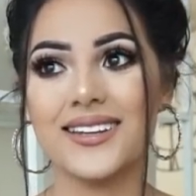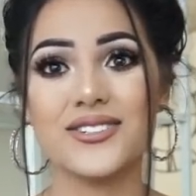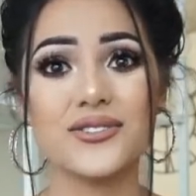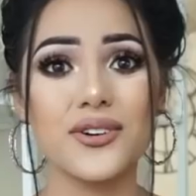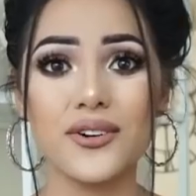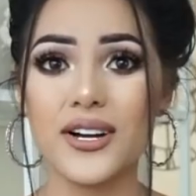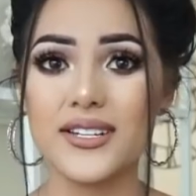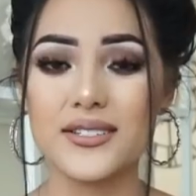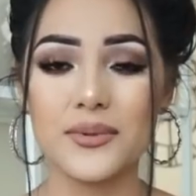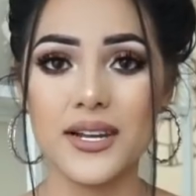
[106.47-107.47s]
just go
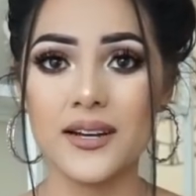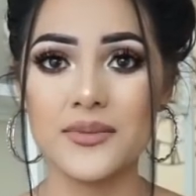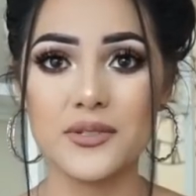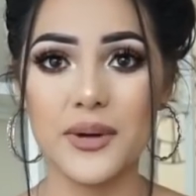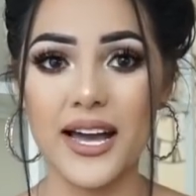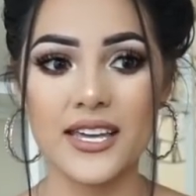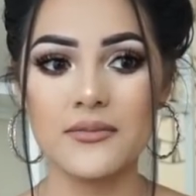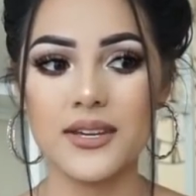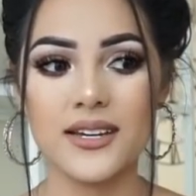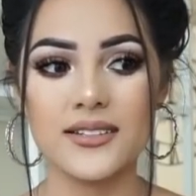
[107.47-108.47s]
crazy when it comes to packing
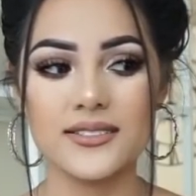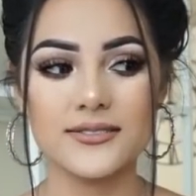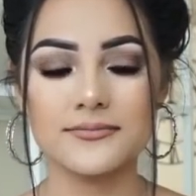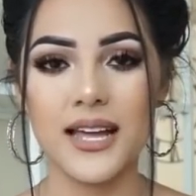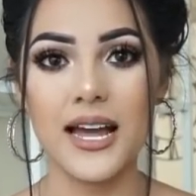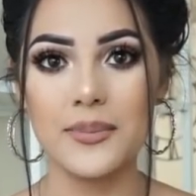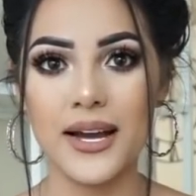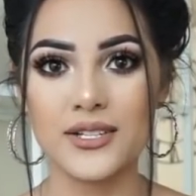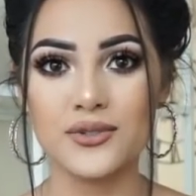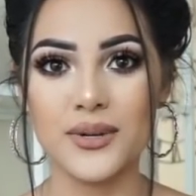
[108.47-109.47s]
because I
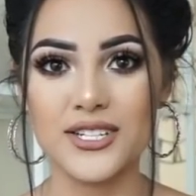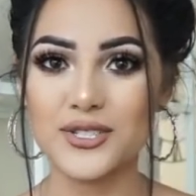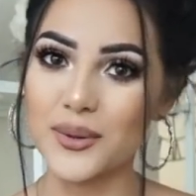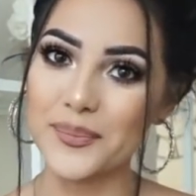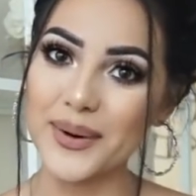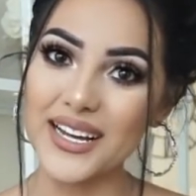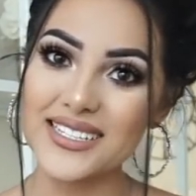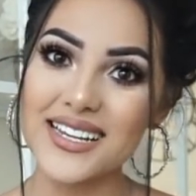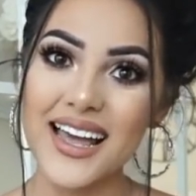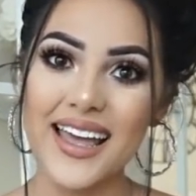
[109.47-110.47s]
pack too much. But
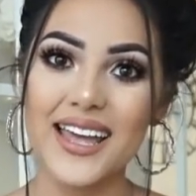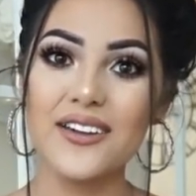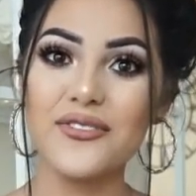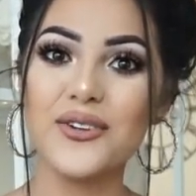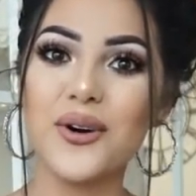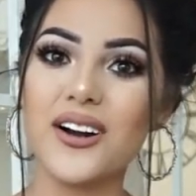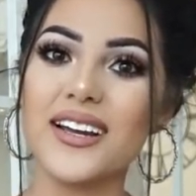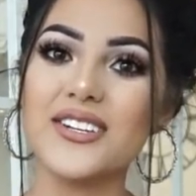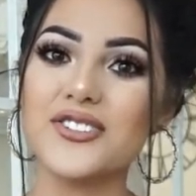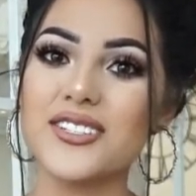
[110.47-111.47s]
if you are
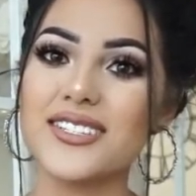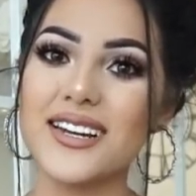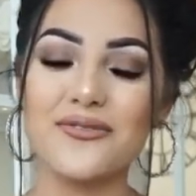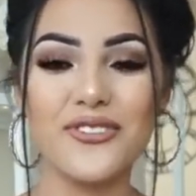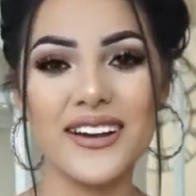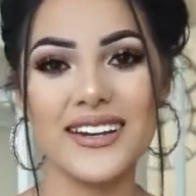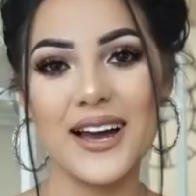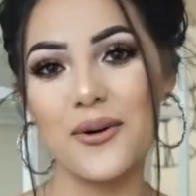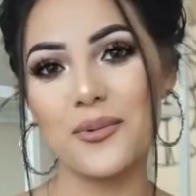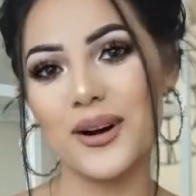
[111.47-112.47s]
interested in finding
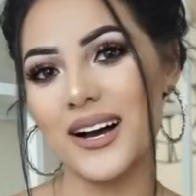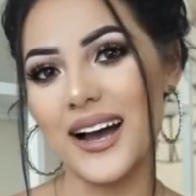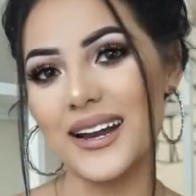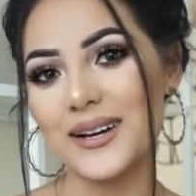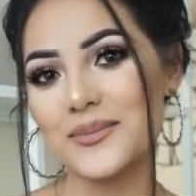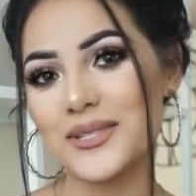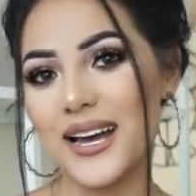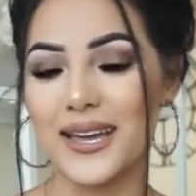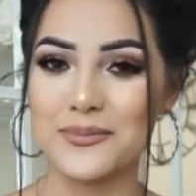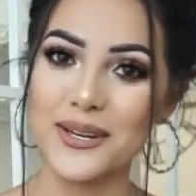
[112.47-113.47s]
out what items
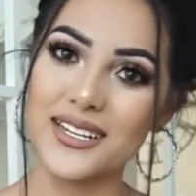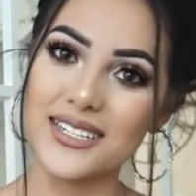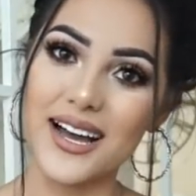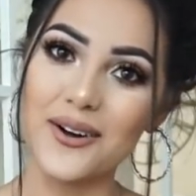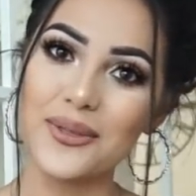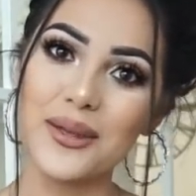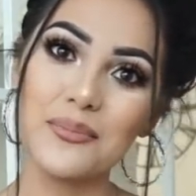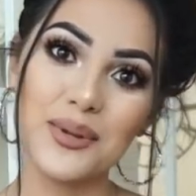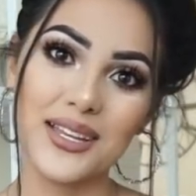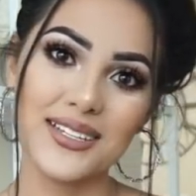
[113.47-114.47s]
I picked out, then
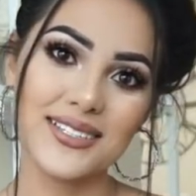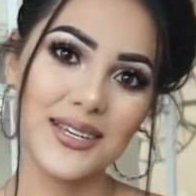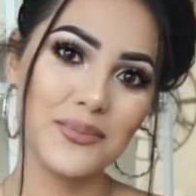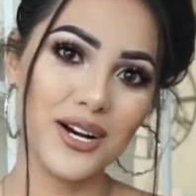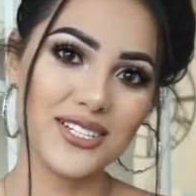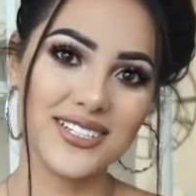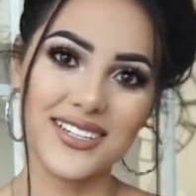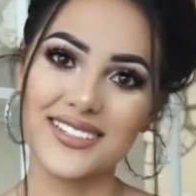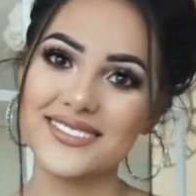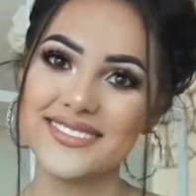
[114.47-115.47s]
please keep watching.